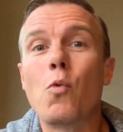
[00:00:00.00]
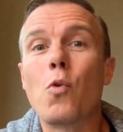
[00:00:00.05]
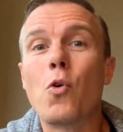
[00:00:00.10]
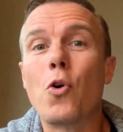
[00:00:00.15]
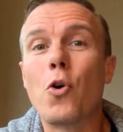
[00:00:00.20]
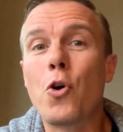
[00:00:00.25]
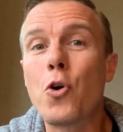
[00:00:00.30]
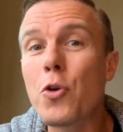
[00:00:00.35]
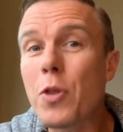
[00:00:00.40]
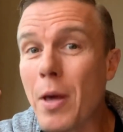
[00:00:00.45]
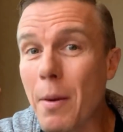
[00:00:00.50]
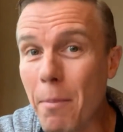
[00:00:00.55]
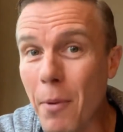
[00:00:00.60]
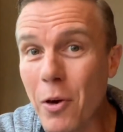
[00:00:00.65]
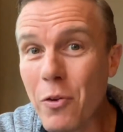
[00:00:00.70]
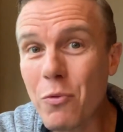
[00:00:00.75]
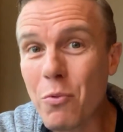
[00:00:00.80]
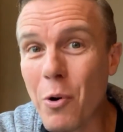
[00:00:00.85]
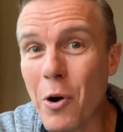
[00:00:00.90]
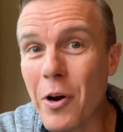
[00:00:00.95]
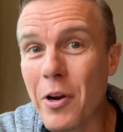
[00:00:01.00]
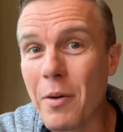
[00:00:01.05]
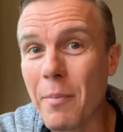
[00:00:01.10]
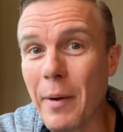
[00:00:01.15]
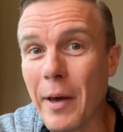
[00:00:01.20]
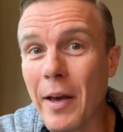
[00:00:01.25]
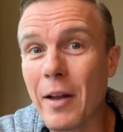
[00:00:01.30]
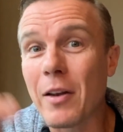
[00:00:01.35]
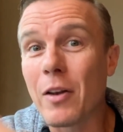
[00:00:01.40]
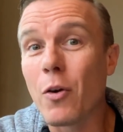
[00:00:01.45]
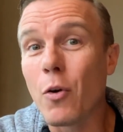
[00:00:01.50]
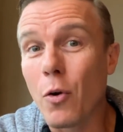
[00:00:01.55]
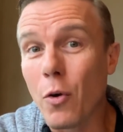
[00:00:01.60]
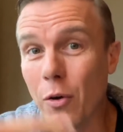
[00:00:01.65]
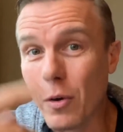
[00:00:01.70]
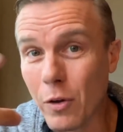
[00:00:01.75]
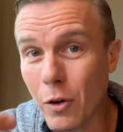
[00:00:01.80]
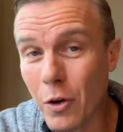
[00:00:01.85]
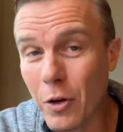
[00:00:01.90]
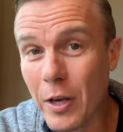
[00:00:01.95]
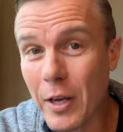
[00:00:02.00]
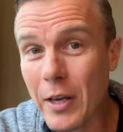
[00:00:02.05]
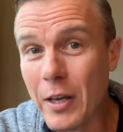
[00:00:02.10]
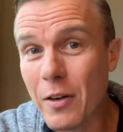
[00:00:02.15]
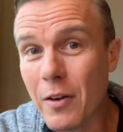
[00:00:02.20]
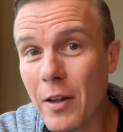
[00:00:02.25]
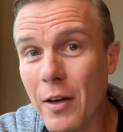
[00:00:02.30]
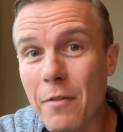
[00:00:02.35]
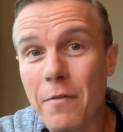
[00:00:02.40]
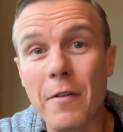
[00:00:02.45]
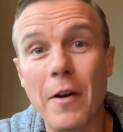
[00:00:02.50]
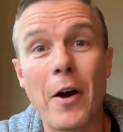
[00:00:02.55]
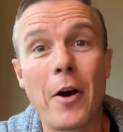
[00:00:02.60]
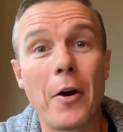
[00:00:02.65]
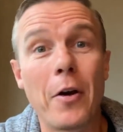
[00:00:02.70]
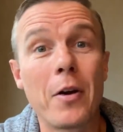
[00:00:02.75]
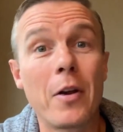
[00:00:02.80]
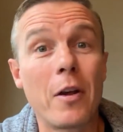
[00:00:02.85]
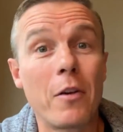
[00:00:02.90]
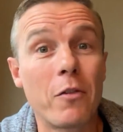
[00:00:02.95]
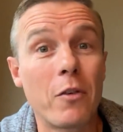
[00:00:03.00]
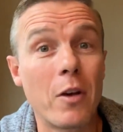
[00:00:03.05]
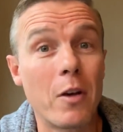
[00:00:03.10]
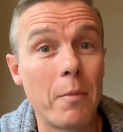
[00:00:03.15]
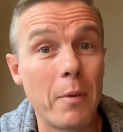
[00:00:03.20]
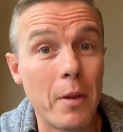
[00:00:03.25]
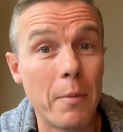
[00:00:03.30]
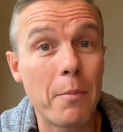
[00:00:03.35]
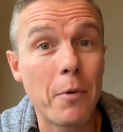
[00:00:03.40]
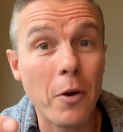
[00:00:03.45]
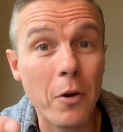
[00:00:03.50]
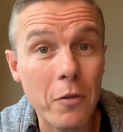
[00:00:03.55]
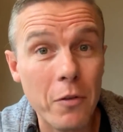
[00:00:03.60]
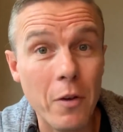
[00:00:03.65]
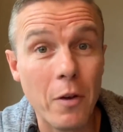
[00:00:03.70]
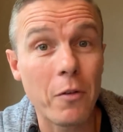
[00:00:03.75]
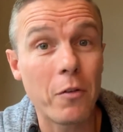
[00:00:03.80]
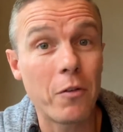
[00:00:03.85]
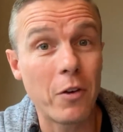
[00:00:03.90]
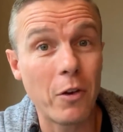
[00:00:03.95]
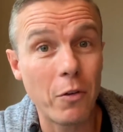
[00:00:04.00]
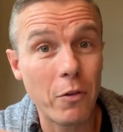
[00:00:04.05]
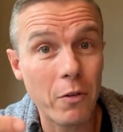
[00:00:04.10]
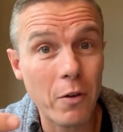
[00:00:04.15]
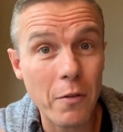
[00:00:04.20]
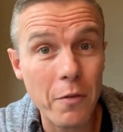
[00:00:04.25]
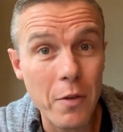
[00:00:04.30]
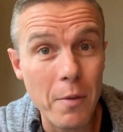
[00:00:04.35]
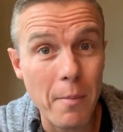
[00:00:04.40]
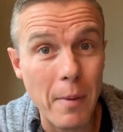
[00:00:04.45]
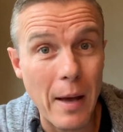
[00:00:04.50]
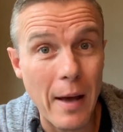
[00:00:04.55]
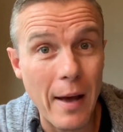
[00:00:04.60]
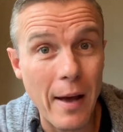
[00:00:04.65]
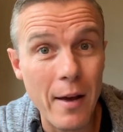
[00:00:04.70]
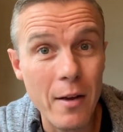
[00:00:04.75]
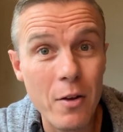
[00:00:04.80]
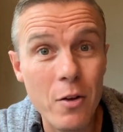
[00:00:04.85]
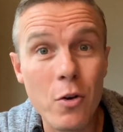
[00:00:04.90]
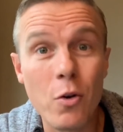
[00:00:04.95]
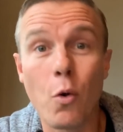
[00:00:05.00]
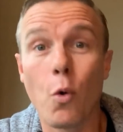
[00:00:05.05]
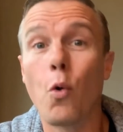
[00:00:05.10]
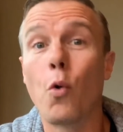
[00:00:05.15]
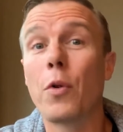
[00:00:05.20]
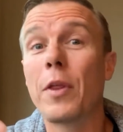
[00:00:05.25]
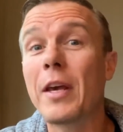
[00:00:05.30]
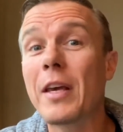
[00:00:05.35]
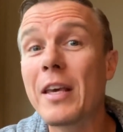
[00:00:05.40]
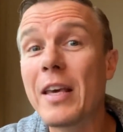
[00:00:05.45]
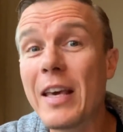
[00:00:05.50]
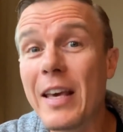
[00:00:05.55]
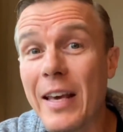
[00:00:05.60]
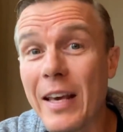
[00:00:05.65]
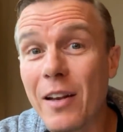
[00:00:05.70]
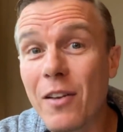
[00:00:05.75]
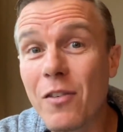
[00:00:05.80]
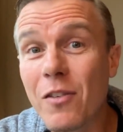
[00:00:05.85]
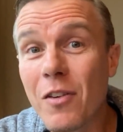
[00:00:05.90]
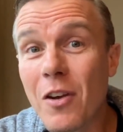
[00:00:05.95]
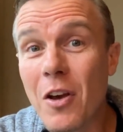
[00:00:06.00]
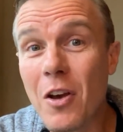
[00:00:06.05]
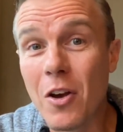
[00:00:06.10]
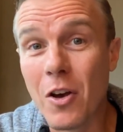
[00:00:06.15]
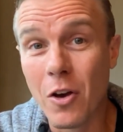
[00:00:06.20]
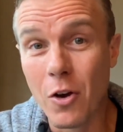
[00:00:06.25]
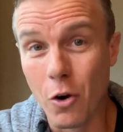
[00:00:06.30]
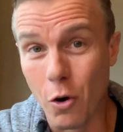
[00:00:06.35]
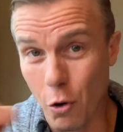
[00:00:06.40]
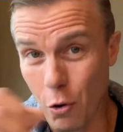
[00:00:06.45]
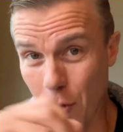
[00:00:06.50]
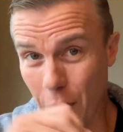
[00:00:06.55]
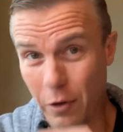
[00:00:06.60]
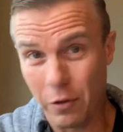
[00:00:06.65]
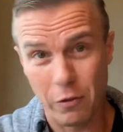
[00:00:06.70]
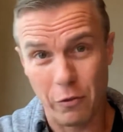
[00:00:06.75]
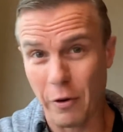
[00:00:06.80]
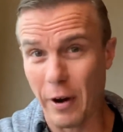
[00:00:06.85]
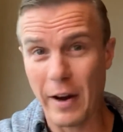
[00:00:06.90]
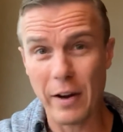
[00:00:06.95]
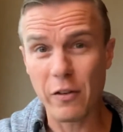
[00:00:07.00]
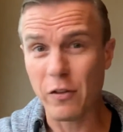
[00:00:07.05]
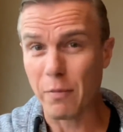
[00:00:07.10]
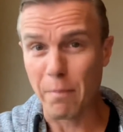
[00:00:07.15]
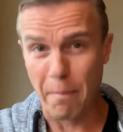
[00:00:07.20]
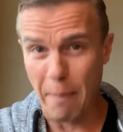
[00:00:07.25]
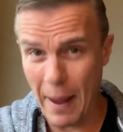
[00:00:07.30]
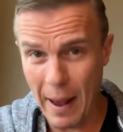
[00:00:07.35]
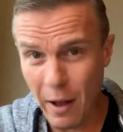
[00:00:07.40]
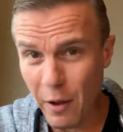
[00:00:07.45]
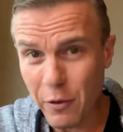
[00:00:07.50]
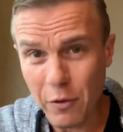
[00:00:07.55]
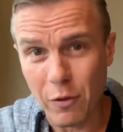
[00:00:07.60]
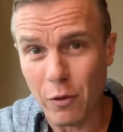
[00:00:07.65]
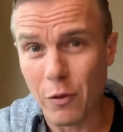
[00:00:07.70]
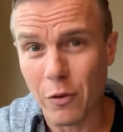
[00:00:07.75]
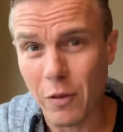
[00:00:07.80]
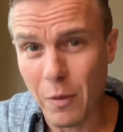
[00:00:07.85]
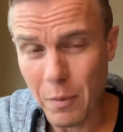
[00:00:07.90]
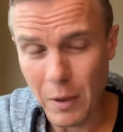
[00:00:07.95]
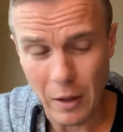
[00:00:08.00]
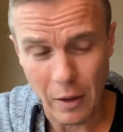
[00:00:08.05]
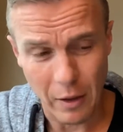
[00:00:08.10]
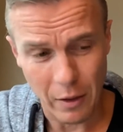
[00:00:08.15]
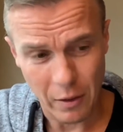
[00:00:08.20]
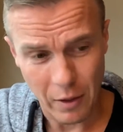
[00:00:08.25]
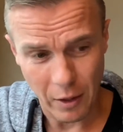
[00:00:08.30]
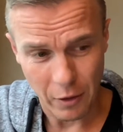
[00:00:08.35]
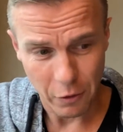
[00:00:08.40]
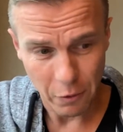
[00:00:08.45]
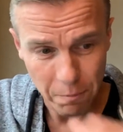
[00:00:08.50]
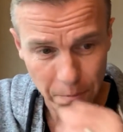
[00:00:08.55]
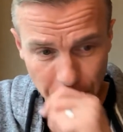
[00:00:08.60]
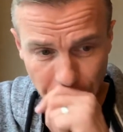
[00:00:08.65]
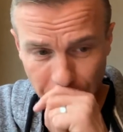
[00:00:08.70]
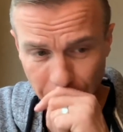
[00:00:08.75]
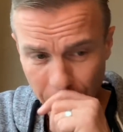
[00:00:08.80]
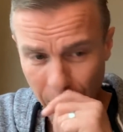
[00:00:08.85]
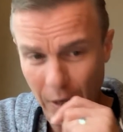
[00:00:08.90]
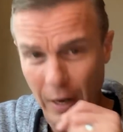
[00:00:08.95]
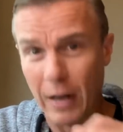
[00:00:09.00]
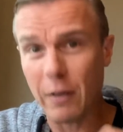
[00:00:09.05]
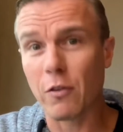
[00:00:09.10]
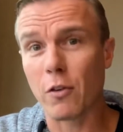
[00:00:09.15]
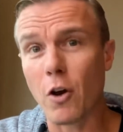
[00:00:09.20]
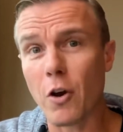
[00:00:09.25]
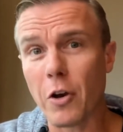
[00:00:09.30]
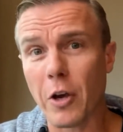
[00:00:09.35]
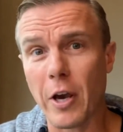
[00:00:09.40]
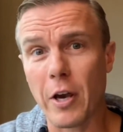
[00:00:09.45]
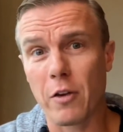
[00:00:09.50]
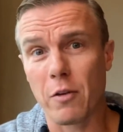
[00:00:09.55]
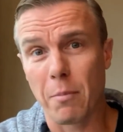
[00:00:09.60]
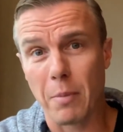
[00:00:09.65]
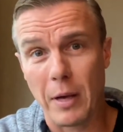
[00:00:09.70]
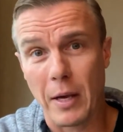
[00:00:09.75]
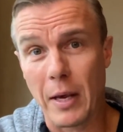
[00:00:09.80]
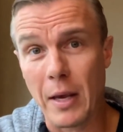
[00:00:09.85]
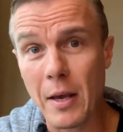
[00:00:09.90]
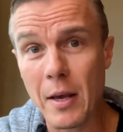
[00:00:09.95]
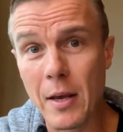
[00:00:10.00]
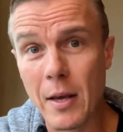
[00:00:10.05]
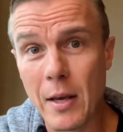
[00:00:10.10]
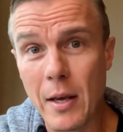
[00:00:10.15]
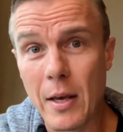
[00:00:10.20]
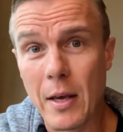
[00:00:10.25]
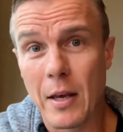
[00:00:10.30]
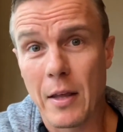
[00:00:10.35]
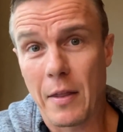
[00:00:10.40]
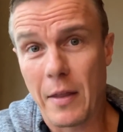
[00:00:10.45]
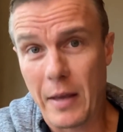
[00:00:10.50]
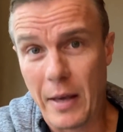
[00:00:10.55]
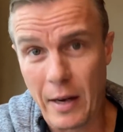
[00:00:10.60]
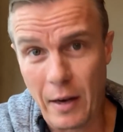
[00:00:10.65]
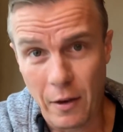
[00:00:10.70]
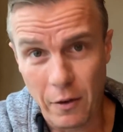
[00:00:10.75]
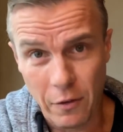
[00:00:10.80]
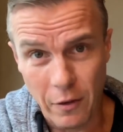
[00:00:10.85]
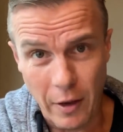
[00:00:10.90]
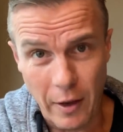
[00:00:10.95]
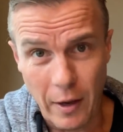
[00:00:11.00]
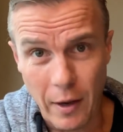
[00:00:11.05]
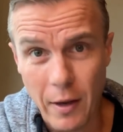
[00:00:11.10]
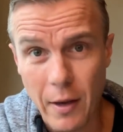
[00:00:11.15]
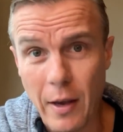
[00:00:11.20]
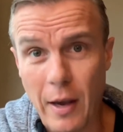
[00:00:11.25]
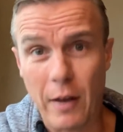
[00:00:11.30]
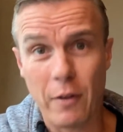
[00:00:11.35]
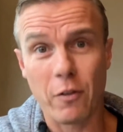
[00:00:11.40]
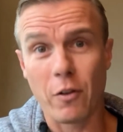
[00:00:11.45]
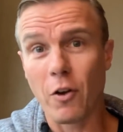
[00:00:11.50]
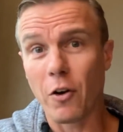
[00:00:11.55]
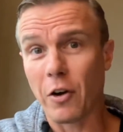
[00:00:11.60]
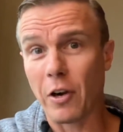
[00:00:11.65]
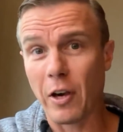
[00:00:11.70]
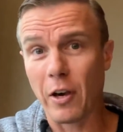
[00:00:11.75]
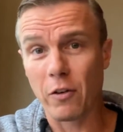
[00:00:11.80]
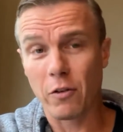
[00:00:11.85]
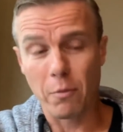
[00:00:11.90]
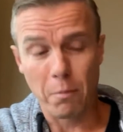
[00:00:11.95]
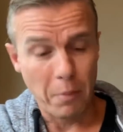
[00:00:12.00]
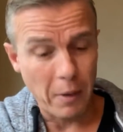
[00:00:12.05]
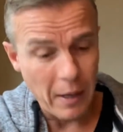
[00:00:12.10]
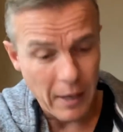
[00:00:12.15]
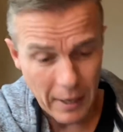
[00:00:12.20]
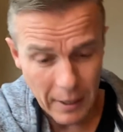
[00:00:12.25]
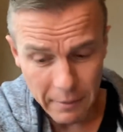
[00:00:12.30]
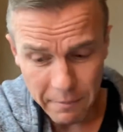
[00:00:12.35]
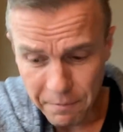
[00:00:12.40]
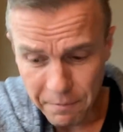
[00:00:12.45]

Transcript: who they're most worried about logging into their phone is going to be the person that steals it off the bar, or their kids, or an estranged spouse, or something like this. It's not going to be the NSA. It's not going to be